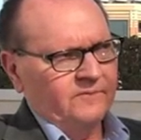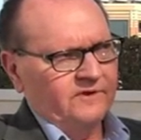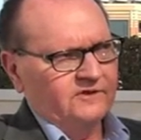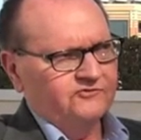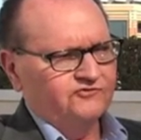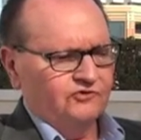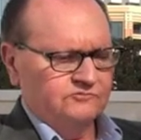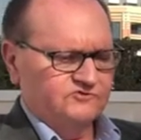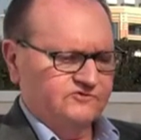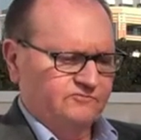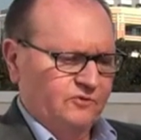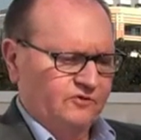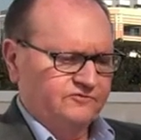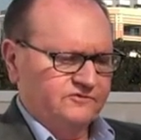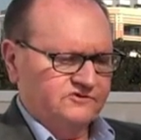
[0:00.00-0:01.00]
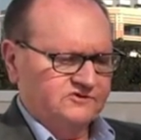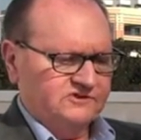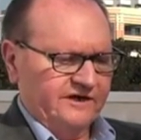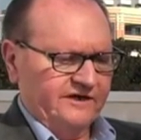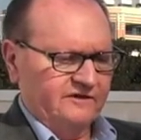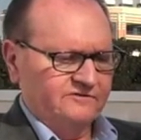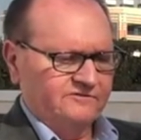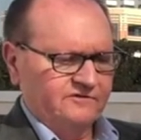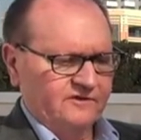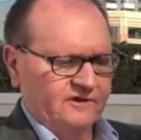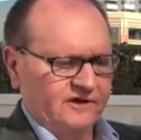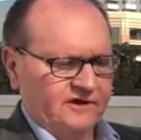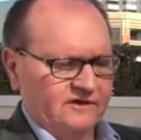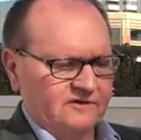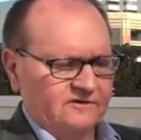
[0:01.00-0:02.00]
in terms of both the South
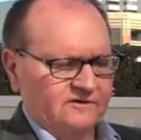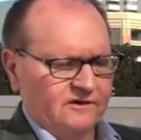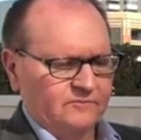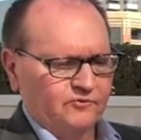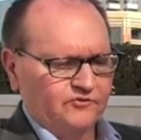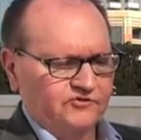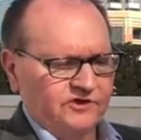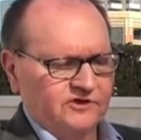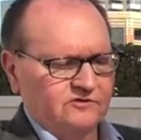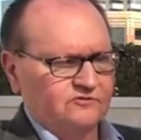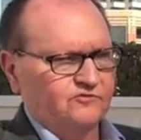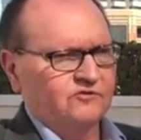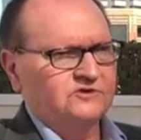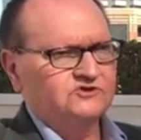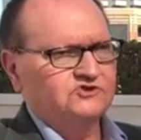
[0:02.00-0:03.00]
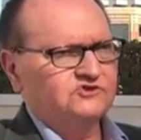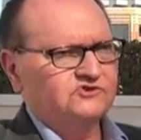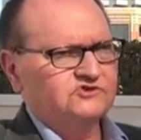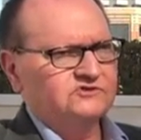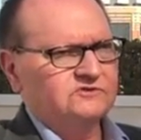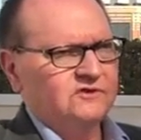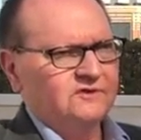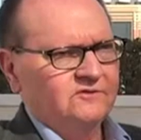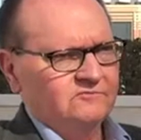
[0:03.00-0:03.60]
and a particularly religious